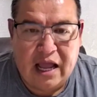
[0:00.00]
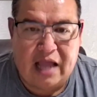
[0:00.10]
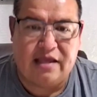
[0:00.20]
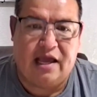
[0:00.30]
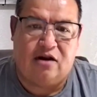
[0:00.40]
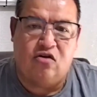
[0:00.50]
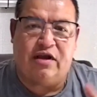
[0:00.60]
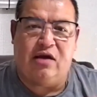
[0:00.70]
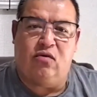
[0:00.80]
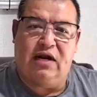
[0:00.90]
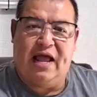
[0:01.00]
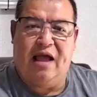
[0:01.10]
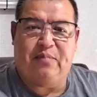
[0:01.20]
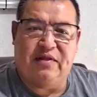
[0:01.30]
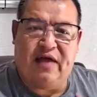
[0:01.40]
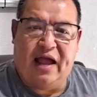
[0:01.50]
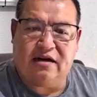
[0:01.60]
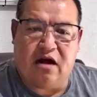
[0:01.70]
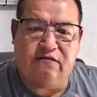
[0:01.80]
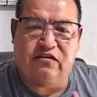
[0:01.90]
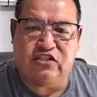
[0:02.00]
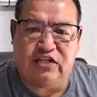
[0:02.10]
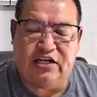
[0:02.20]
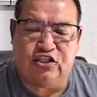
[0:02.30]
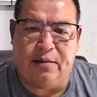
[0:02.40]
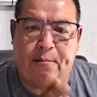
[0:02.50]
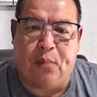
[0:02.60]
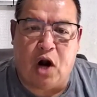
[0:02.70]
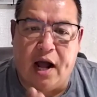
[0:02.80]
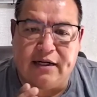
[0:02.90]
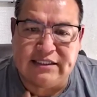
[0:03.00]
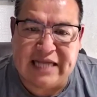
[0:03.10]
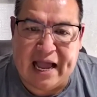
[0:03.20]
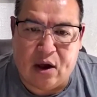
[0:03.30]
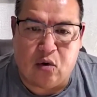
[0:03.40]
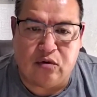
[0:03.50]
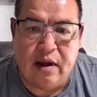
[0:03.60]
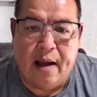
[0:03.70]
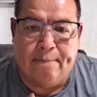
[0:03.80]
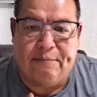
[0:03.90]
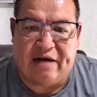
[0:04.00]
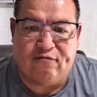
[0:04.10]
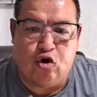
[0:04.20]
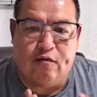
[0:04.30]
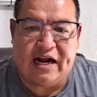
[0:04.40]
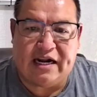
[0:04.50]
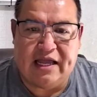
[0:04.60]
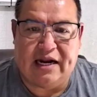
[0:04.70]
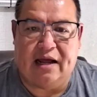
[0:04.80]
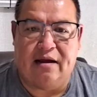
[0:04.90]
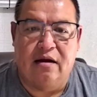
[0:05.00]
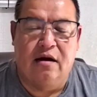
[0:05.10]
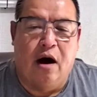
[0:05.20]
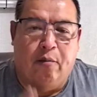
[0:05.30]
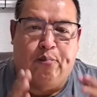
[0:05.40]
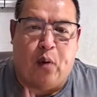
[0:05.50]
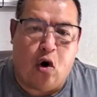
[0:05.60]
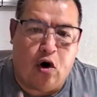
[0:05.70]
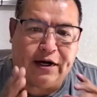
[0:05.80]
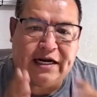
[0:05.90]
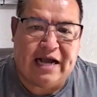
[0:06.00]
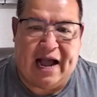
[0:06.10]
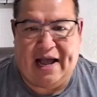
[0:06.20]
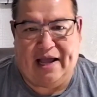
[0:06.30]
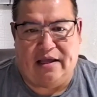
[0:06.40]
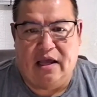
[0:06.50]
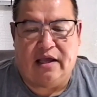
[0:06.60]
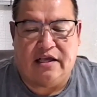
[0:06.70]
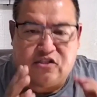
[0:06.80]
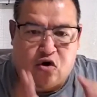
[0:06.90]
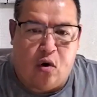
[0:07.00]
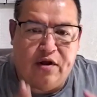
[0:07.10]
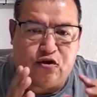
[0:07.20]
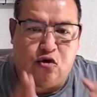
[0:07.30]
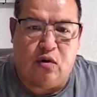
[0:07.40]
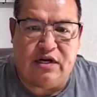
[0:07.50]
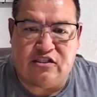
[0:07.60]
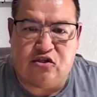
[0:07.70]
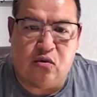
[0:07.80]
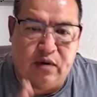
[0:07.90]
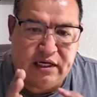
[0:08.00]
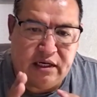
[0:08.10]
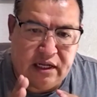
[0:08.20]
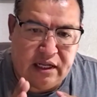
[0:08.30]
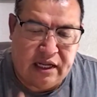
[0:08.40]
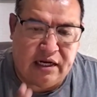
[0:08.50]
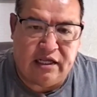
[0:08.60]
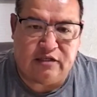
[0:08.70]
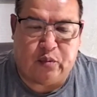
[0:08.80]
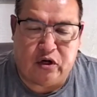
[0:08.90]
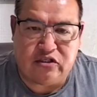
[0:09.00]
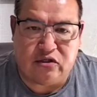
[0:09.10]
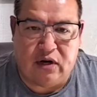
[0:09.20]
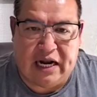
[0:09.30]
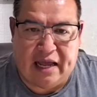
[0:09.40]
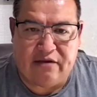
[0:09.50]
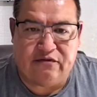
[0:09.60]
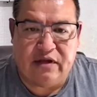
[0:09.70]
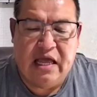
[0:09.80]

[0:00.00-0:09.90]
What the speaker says: And yet, look at what happened. That conversation brought down Pablo Barrera. Poor guy. He's going through what he's doing in his personal life.